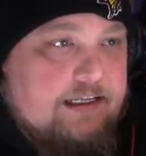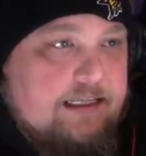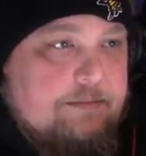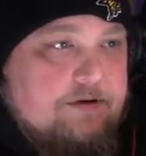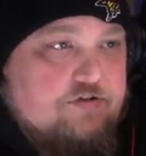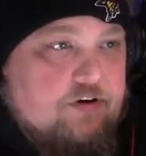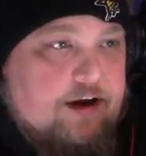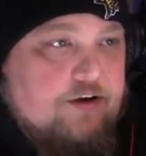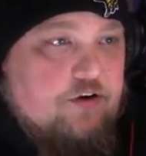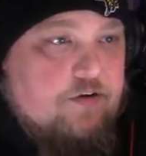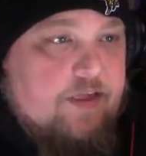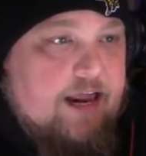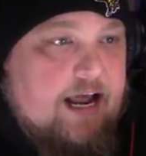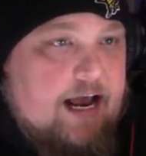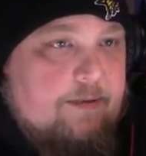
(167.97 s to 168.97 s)
Let me try doing
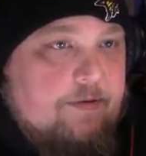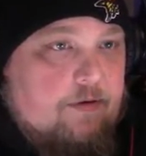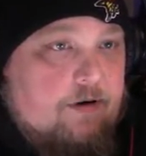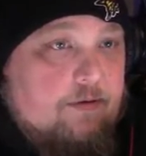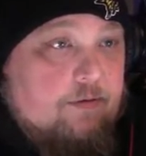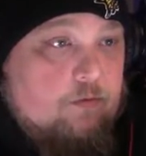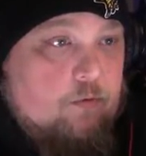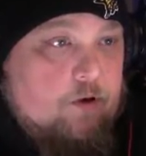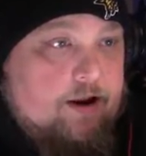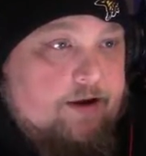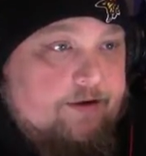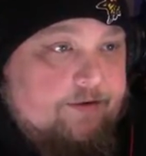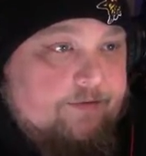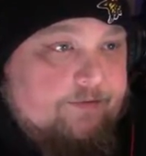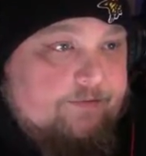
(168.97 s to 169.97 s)
that obby while we're waiting.